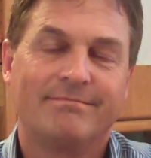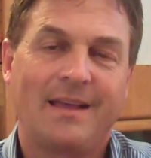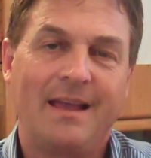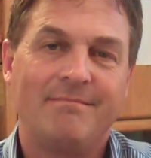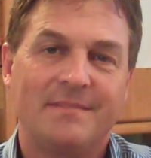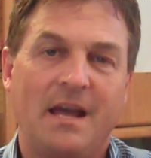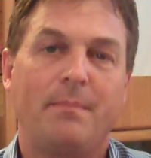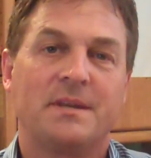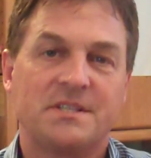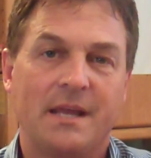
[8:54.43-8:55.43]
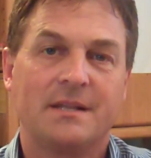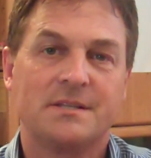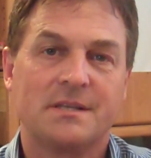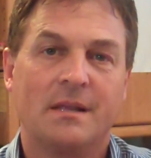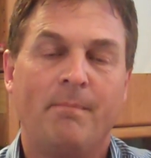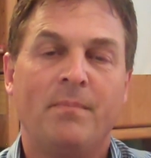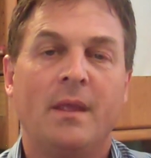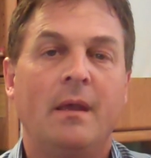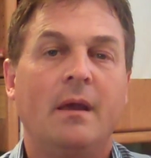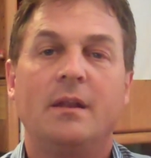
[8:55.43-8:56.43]
Okay? Topic sentence.
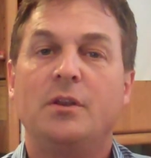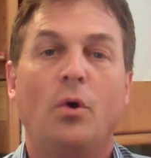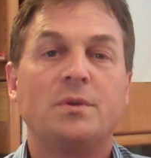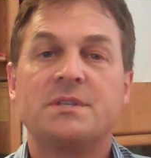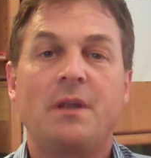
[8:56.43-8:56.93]
Don't